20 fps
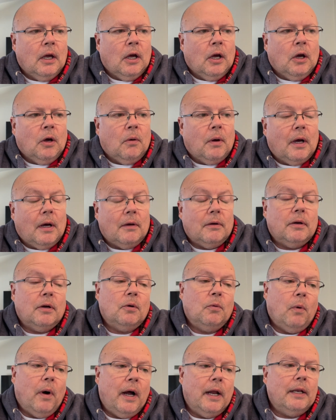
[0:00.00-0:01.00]
well,
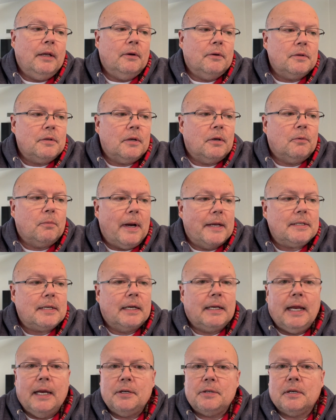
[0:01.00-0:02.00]
one, there was a
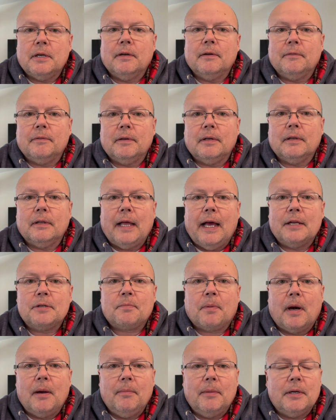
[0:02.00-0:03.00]
resignation of the
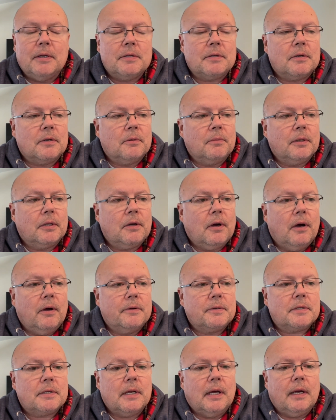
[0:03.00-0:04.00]
last prime minister with
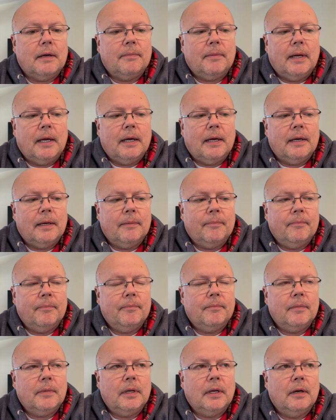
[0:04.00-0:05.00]
Costa.
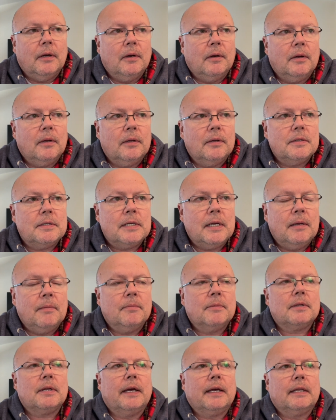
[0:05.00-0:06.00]
It
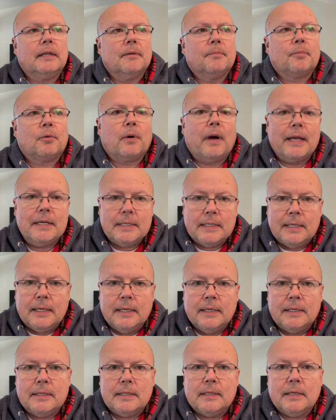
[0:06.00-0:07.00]
seems like the
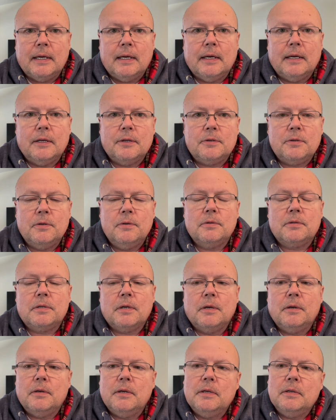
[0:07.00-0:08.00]
president,
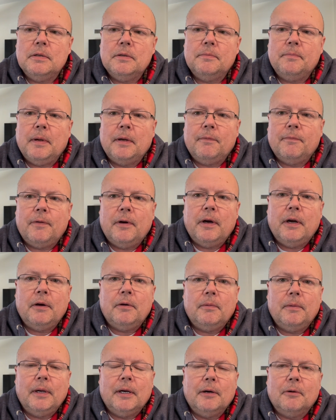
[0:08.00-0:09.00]
Sousa, has been very,
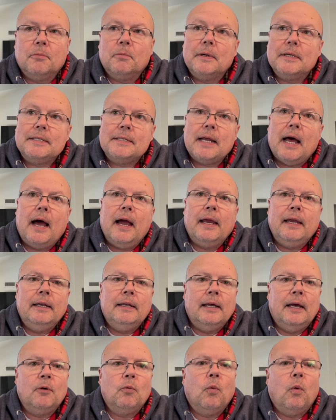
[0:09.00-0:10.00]

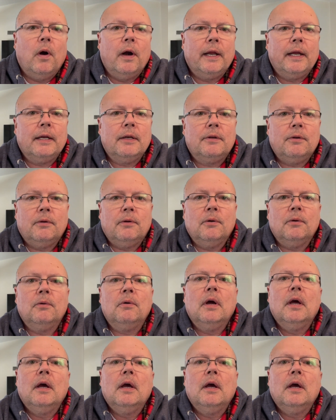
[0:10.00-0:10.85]
resigned at wanting to